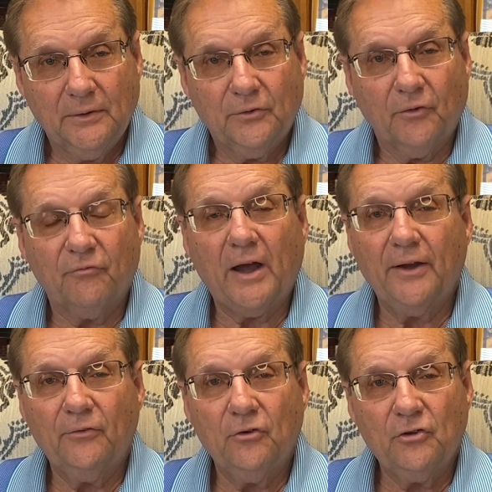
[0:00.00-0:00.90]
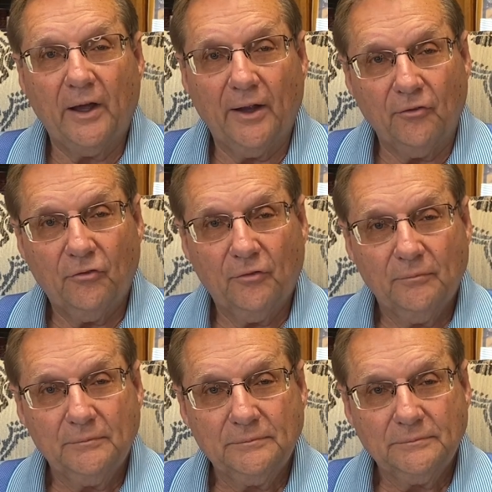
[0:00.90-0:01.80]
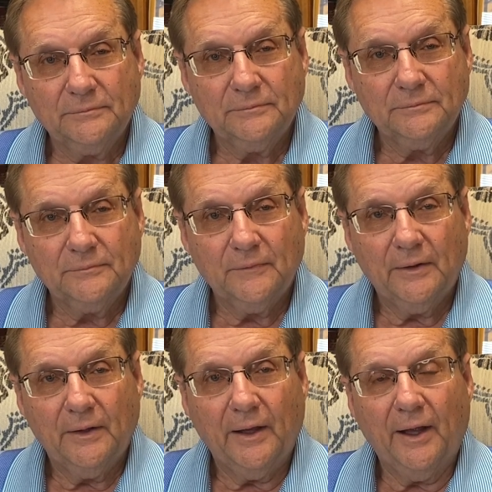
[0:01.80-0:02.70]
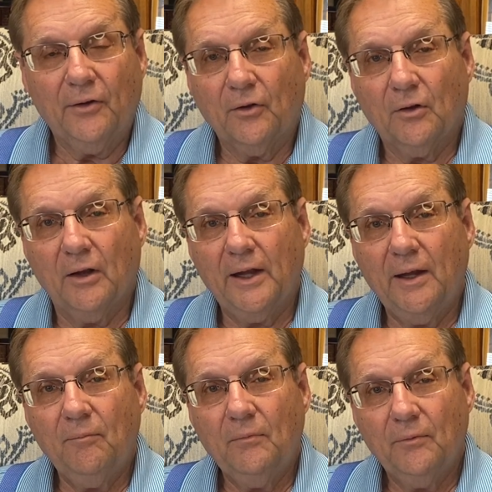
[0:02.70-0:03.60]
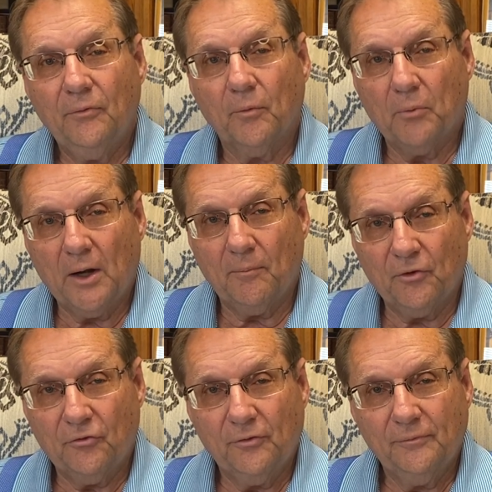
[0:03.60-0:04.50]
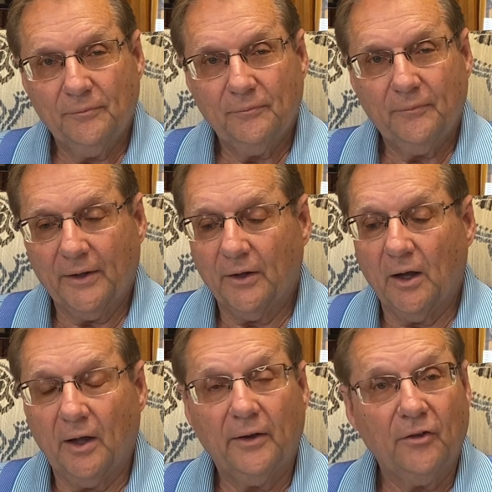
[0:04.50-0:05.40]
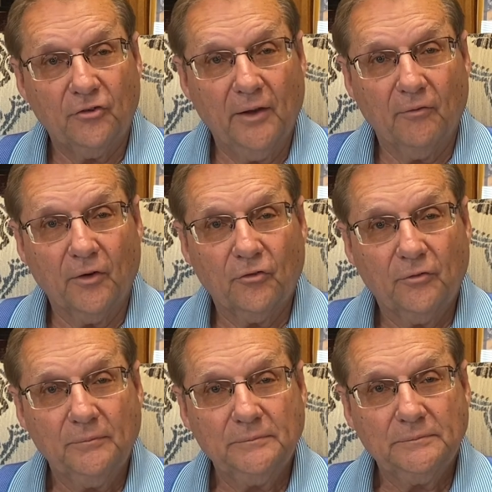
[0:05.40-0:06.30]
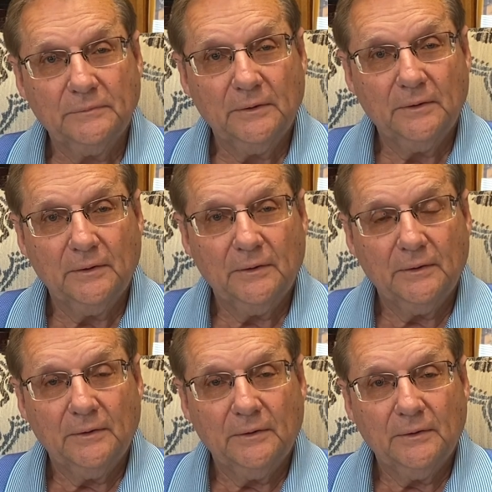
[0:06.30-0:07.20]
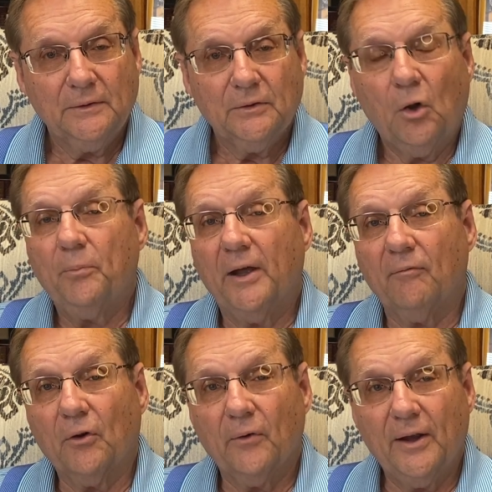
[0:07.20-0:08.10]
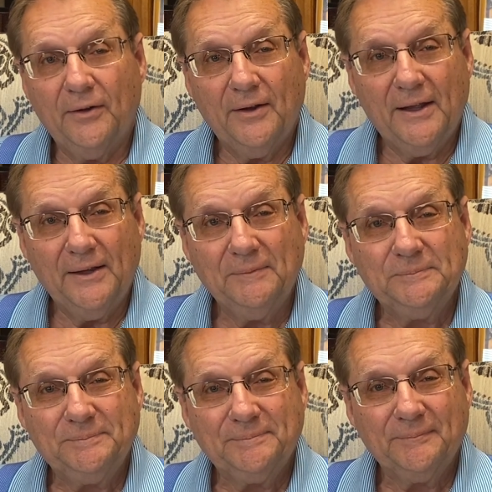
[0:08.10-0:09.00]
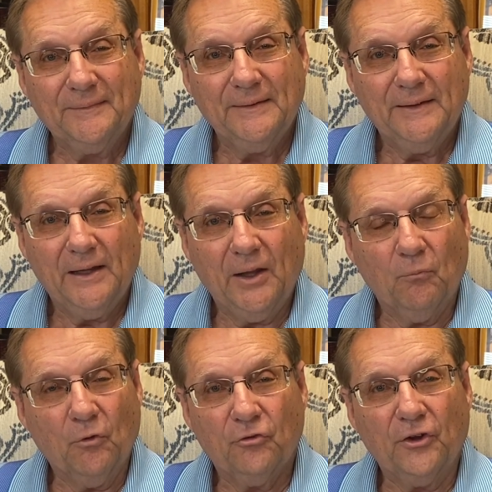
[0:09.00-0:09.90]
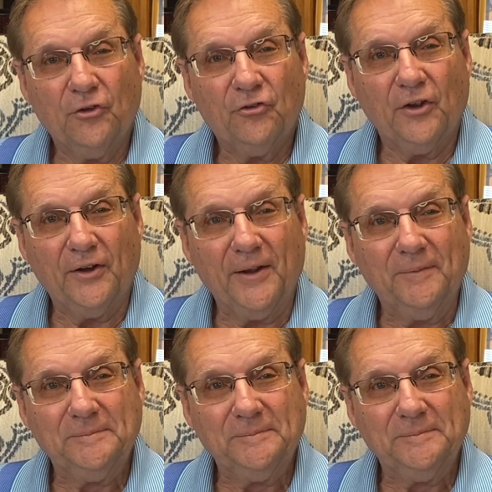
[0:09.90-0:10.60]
to fight the giants and to claim the promise that God has given us? Hope you have a great day, and we'll see you Sunday.